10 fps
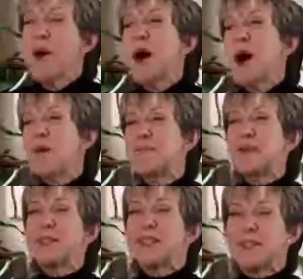
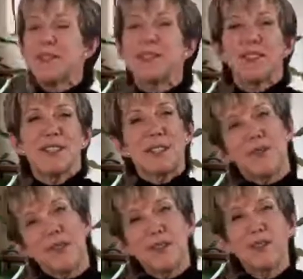But seriously, see
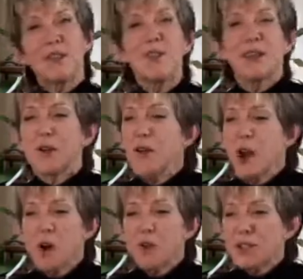what they're doing,
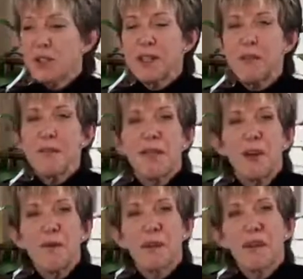or just send them a
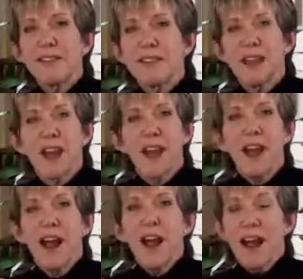note and
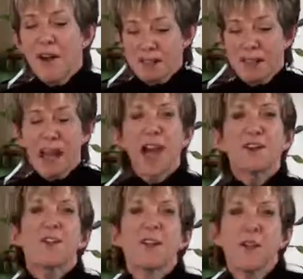say, I always say
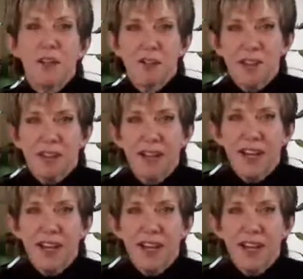ask 3 questions.